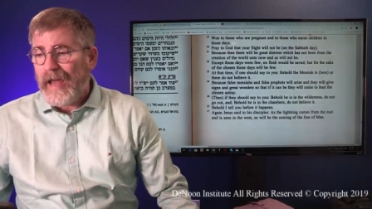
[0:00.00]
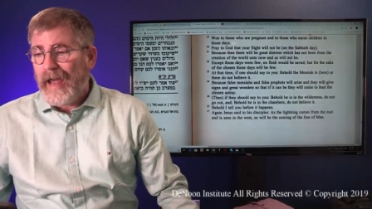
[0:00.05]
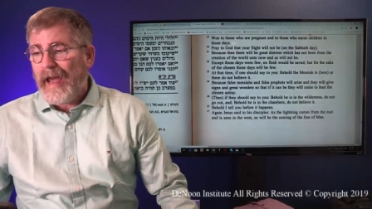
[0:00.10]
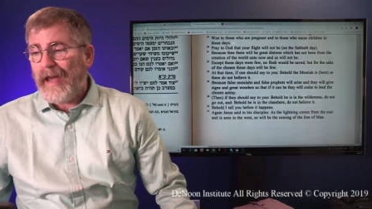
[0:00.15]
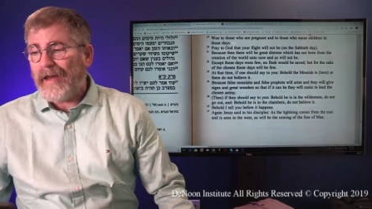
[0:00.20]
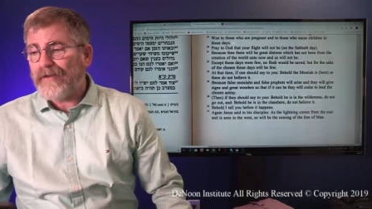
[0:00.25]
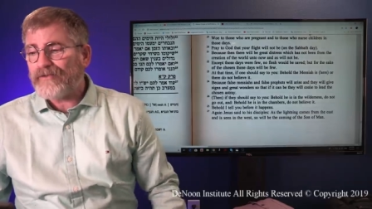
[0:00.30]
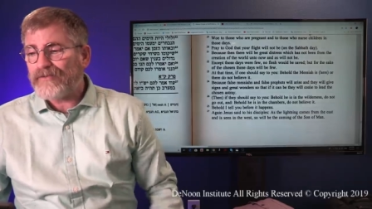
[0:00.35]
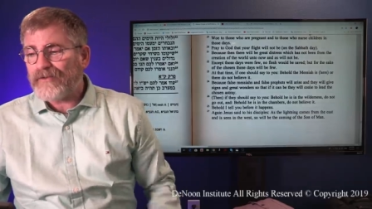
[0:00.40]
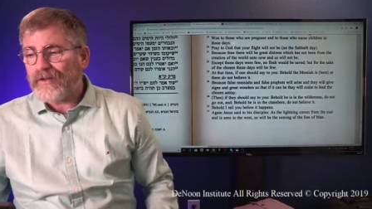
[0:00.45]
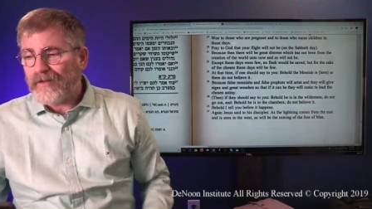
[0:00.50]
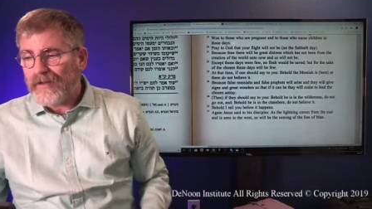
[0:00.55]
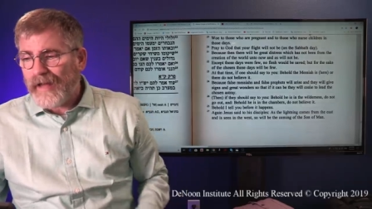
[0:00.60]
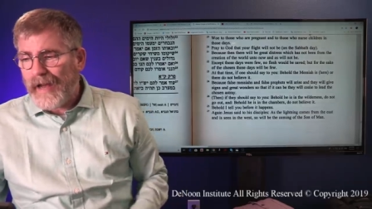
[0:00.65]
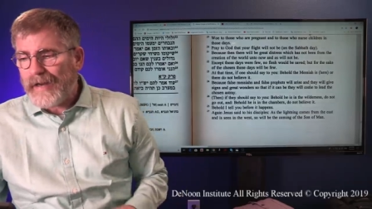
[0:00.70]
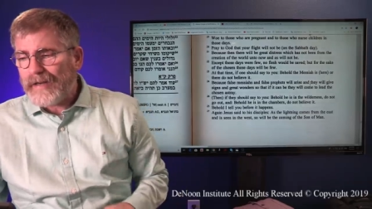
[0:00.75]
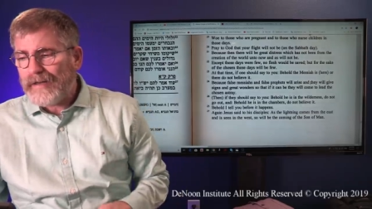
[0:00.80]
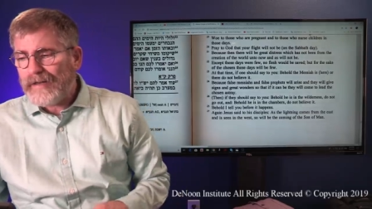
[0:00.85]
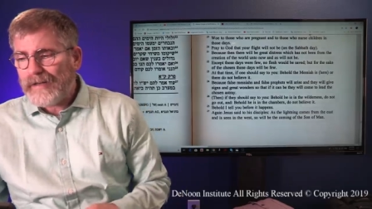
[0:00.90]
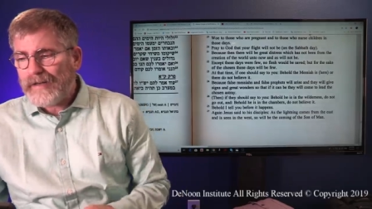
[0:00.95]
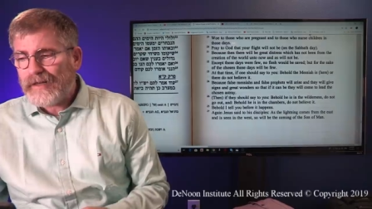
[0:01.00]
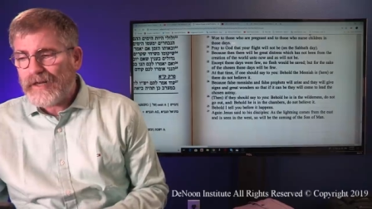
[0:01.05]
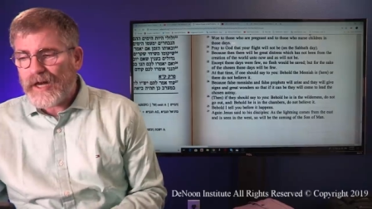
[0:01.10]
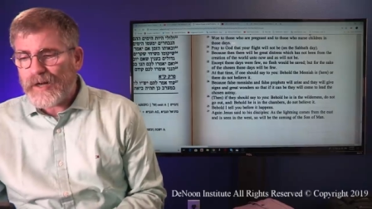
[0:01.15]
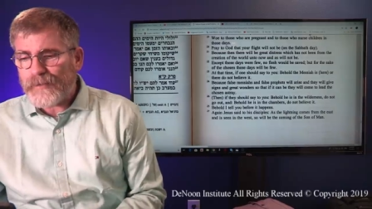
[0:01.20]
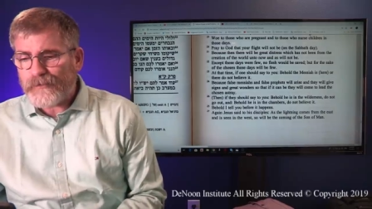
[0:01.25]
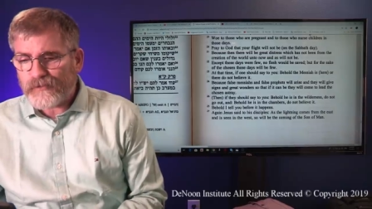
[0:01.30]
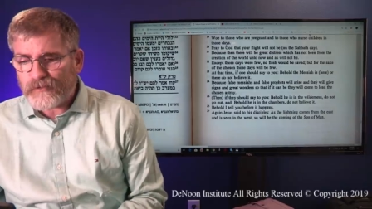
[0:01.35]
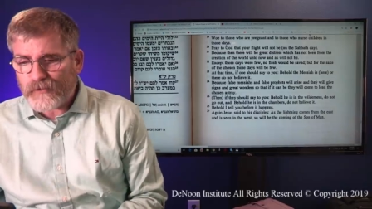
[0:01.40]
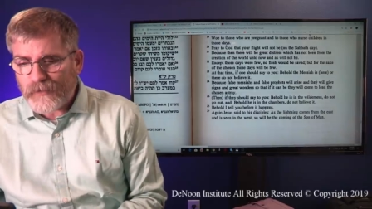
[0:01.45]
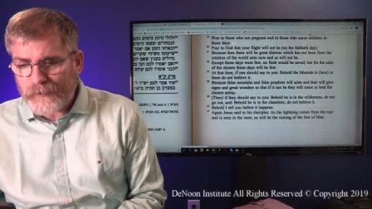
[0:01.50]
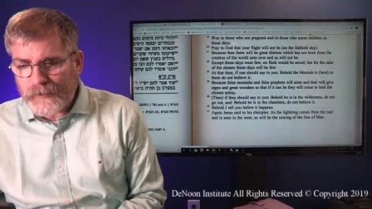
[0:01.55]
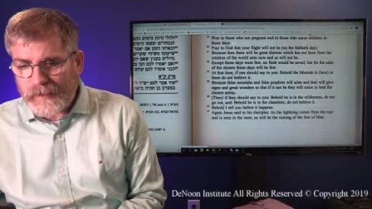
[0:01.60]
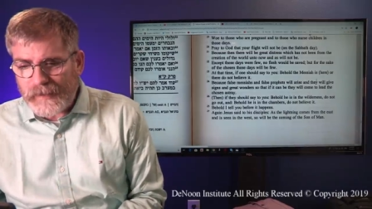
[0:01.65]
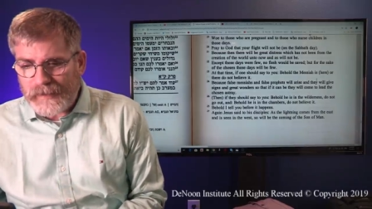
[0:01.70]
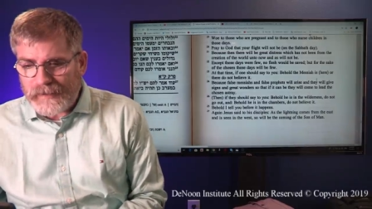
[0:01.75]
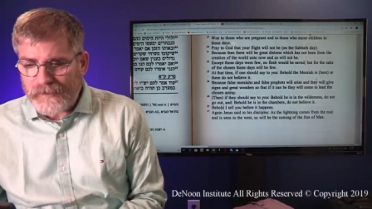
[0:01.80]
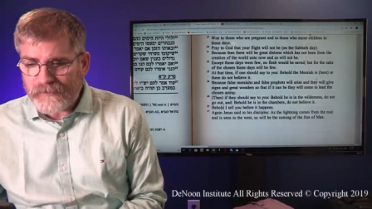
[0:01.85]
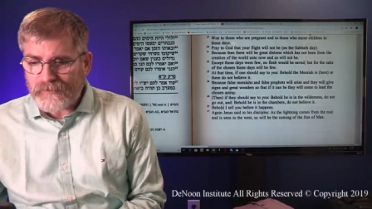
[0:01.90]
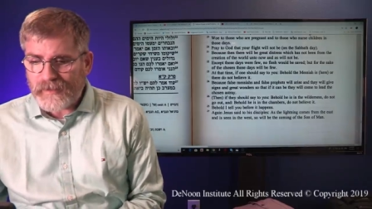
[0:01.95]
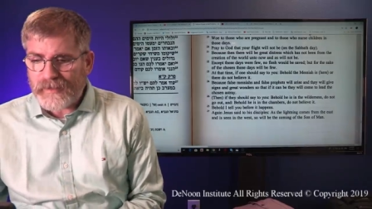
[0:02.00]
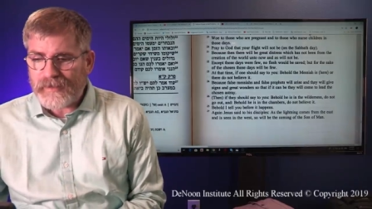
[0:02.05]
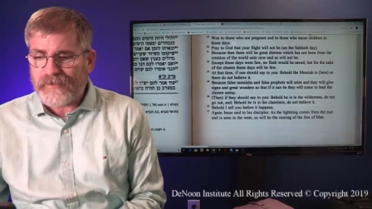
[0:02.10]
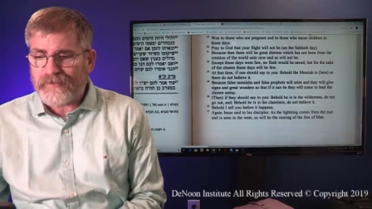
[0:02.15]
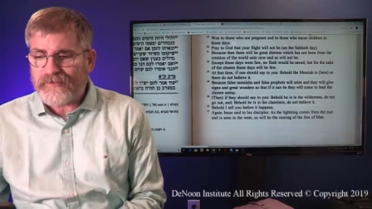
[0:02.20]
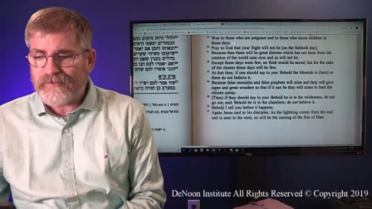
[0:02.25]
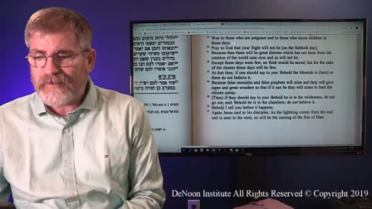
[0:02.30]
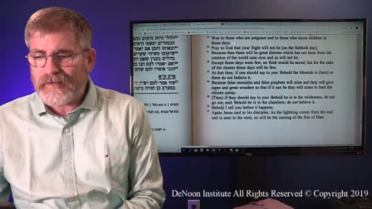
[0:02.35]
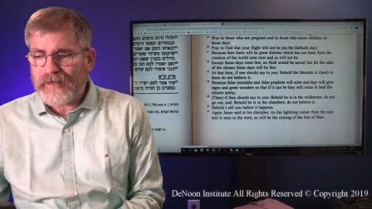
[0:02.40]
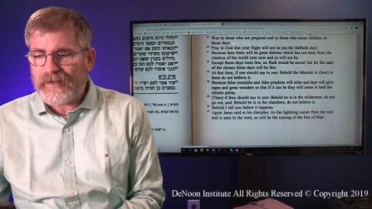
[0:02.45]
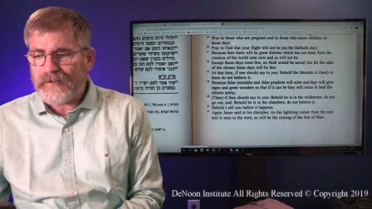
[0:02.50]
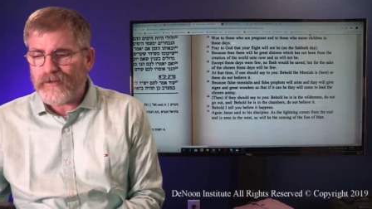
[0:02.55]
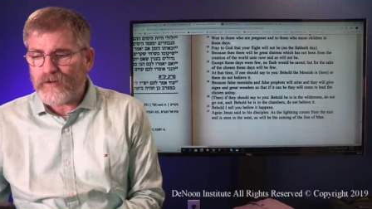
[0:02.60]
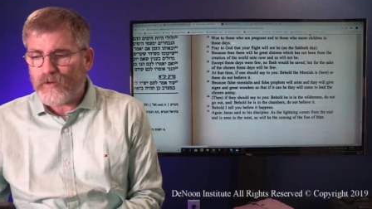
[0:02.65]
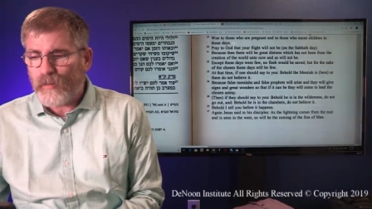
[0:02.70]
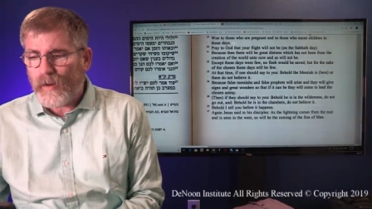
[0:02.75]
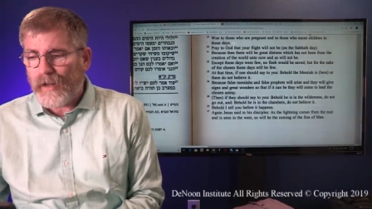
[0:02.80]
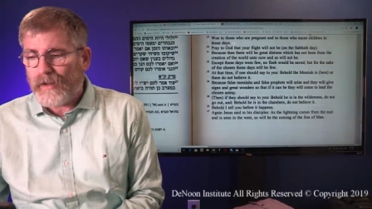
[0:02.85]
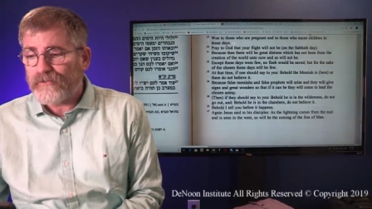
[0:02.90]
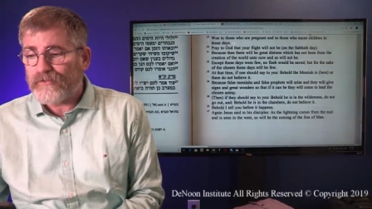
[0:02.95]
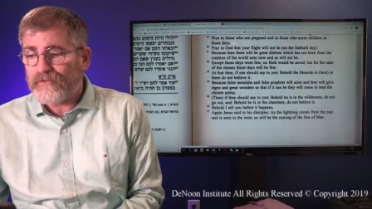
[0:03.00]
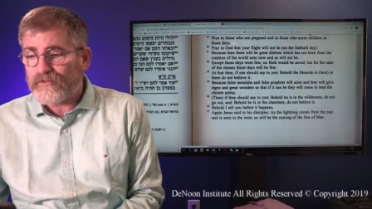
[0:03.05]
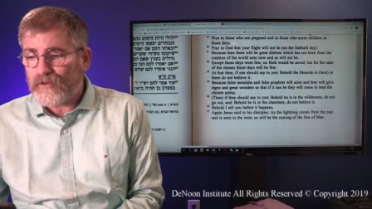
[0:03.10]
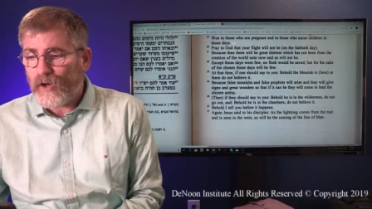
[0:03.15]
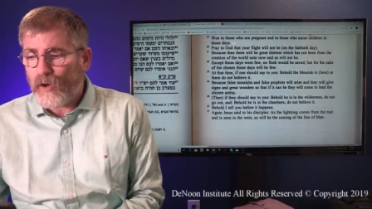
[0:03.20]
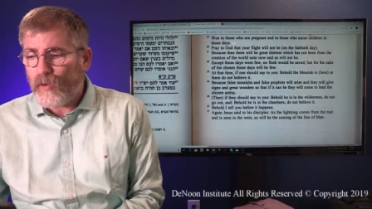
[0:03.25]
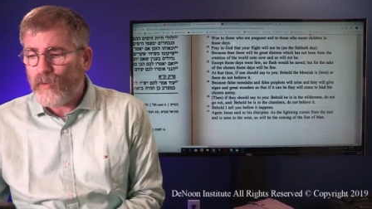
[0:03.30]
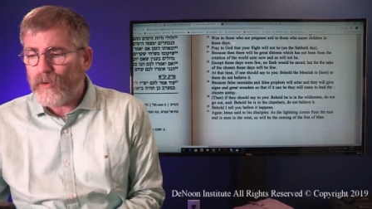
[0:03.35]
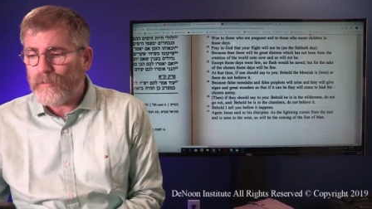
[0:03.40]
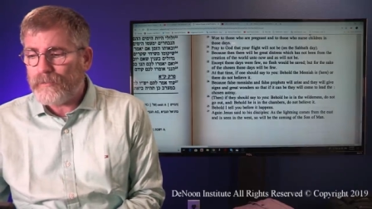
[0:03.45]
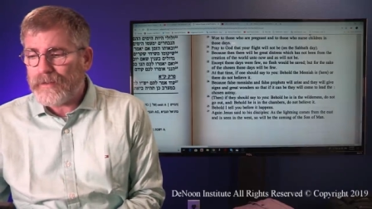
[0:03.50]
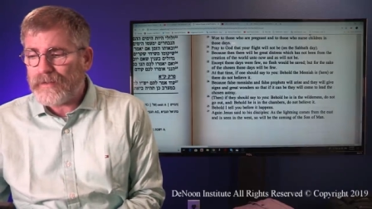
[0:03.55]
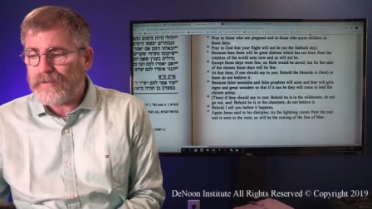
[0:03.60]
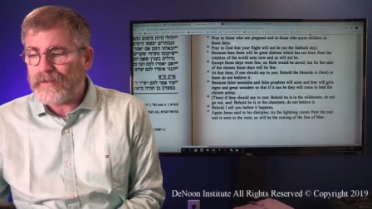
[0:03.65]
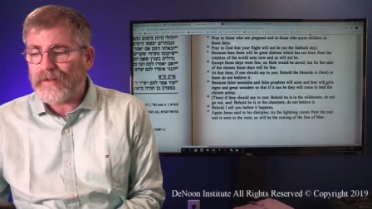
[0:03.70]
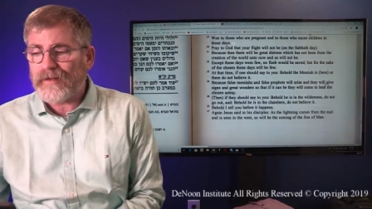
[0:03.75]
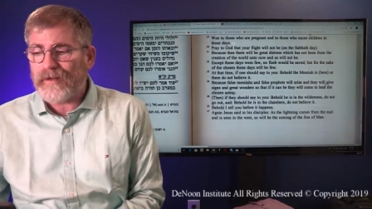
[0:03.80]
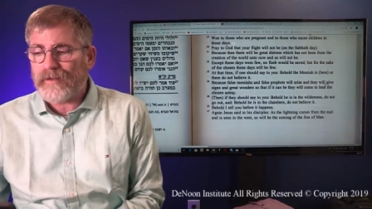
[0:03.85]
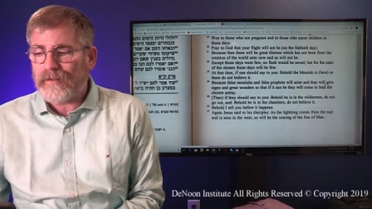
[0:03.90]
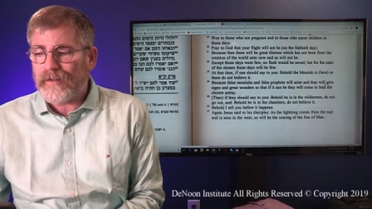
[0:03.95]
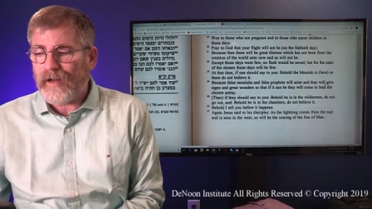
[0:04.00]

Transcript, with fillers: As the lightning comes from the east and is seen in the west, so will be the,